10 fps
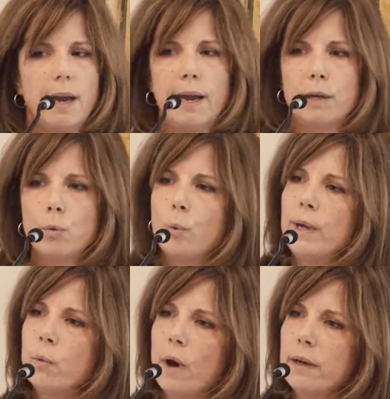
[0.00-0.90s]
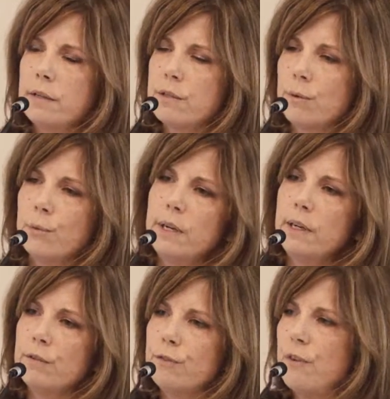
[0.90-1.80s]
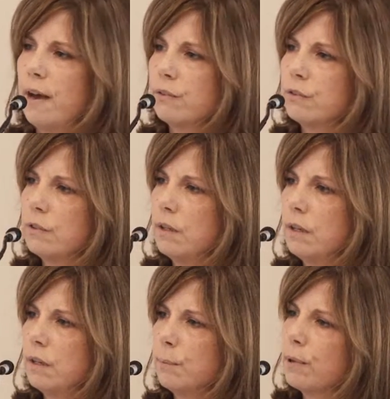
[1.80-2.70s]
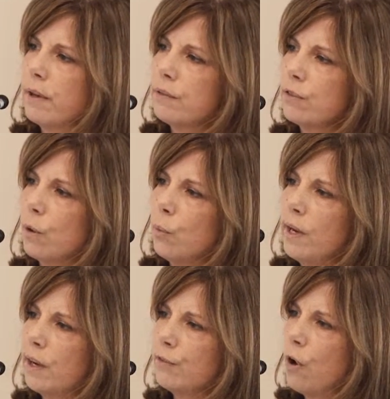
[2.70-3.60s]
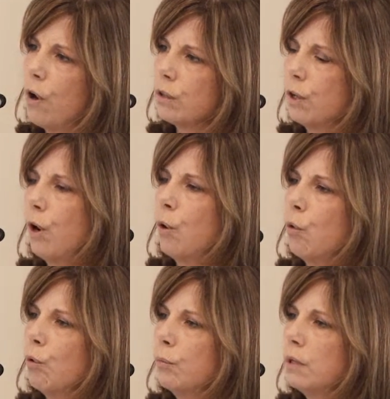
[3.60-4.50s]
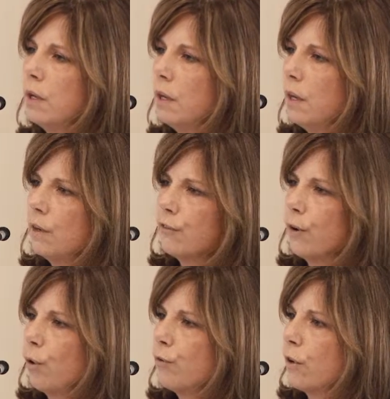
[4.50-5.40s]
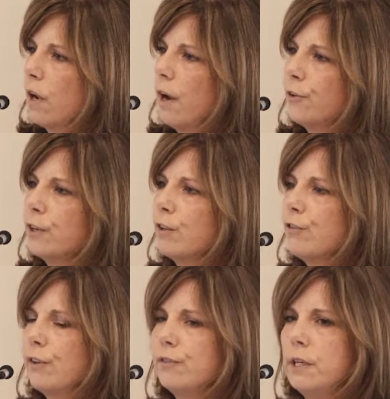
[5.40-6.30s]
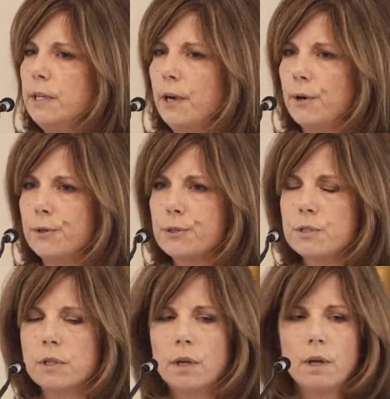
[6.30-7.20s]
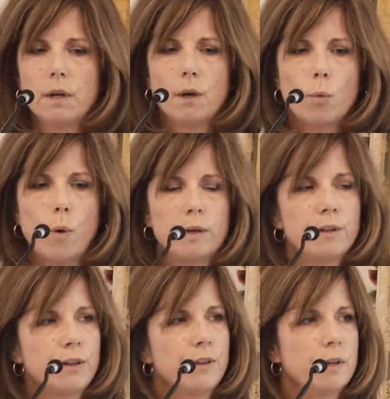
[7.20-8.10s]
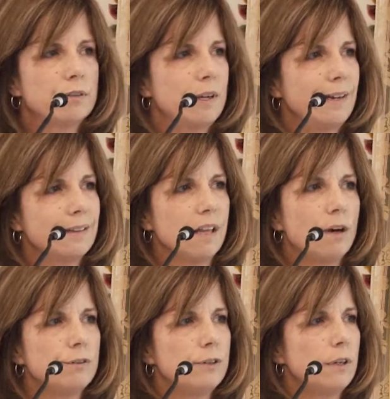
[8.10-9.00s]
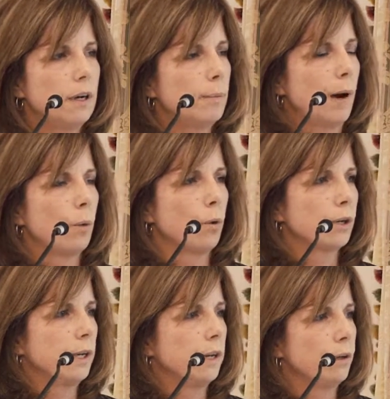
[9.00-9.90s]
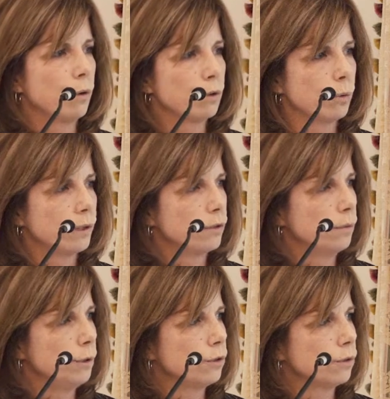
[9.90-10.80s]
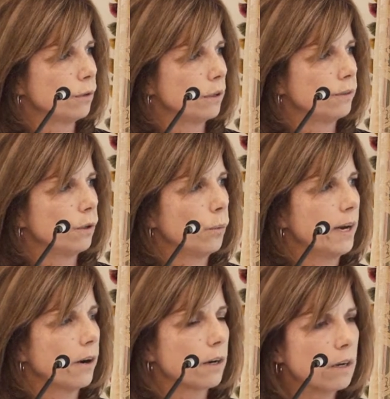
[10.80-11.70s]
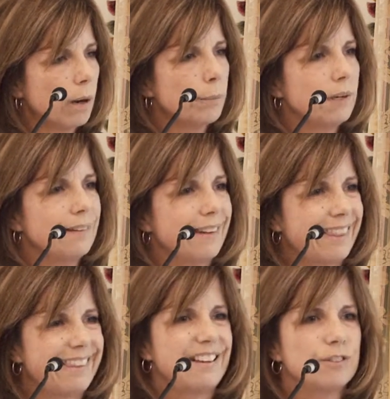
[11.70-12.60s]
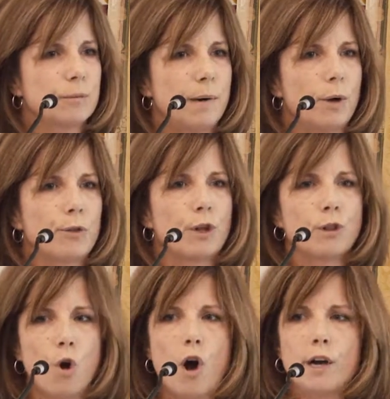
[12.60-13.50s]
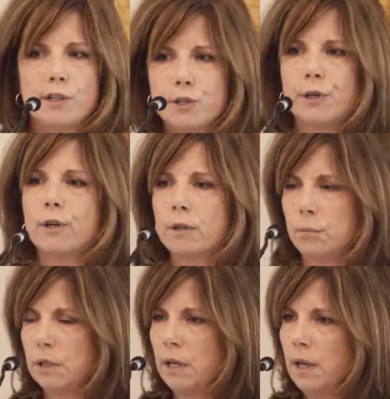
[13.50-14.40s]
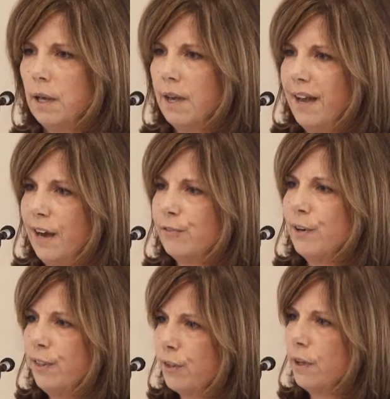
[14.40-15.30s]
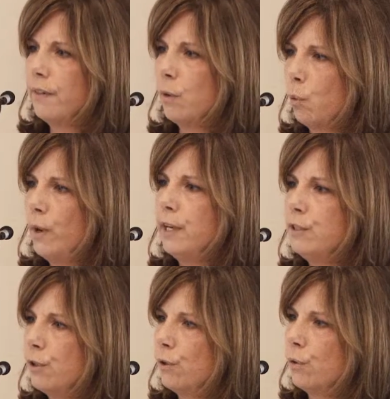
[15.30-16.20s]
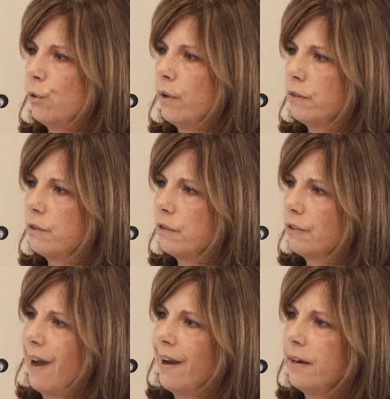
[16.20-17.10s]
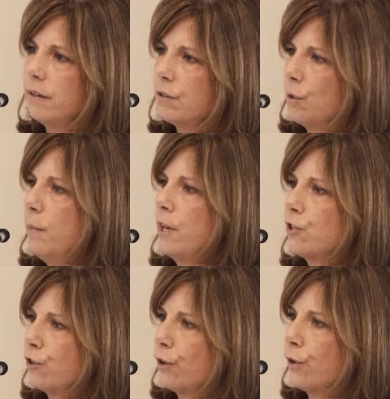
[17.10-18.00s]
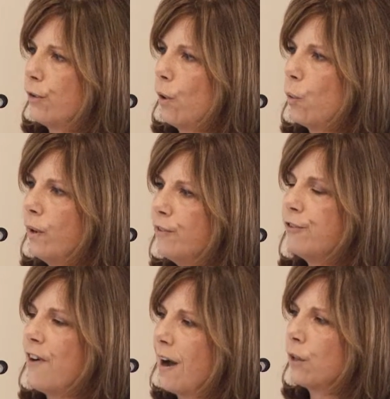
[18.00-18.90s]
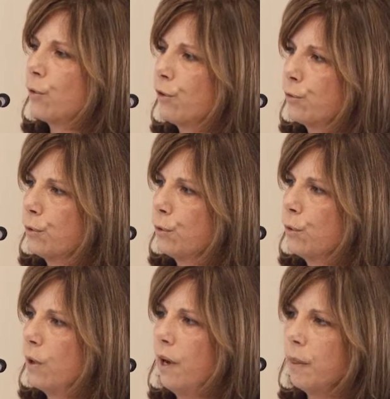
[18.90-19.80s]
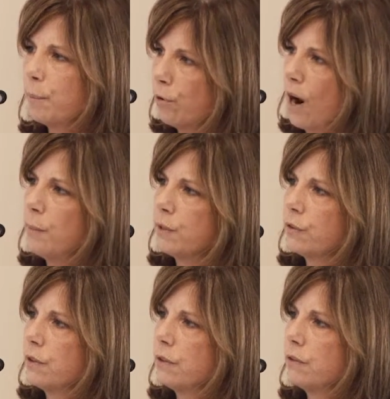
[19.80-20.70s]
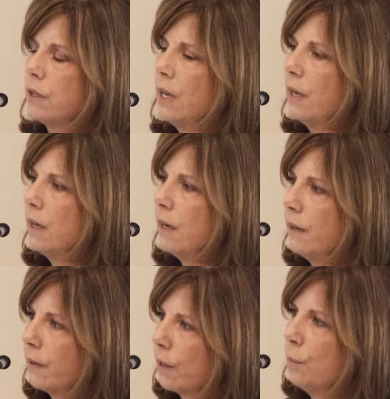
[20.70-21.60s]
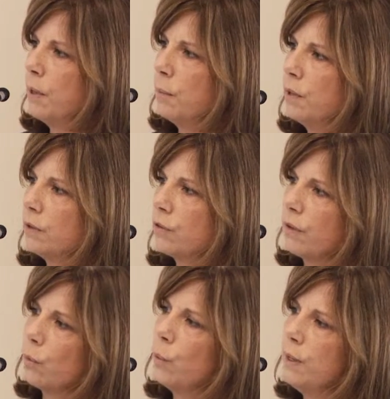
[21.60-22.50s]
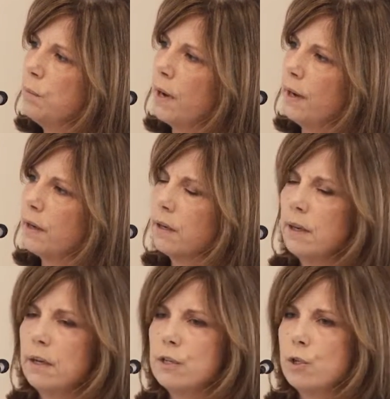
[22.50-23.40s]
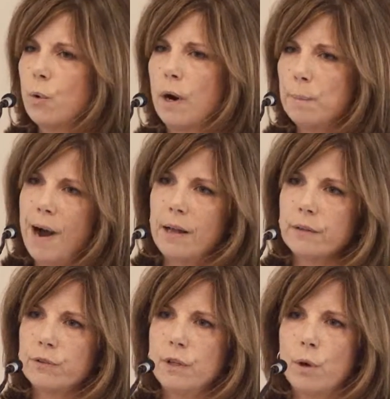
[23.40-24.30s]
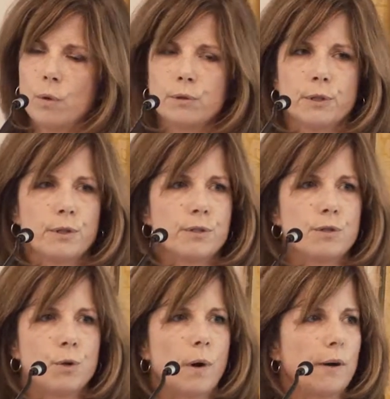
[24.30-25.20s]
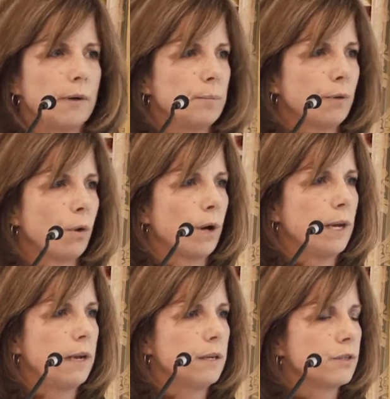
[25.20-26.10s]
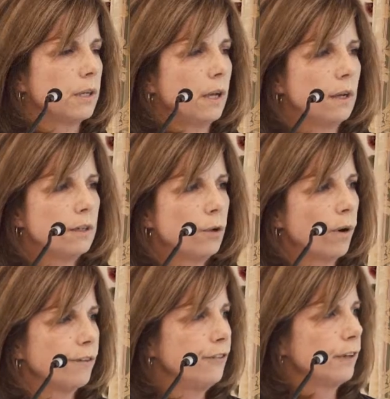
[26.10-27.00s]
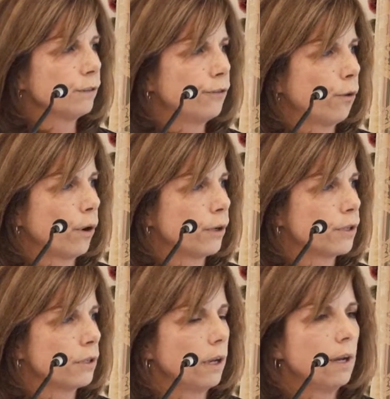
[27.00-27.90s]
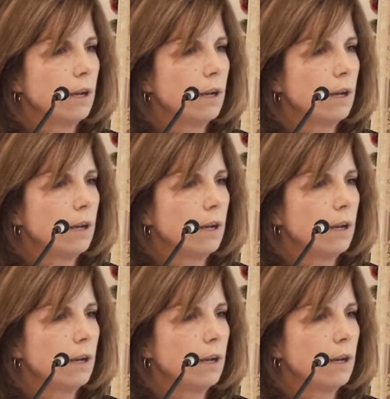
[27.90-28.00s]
And we wanted to reinvest in the place that we have called home for over 150 years. One of the things that I love about working at Northwestern Mutual is that we are a company that thinks about the long term. Everything that we do is designed to make sure that we follow through on the promises and the commitments that we make to our policyholders, to our employees, to our field force,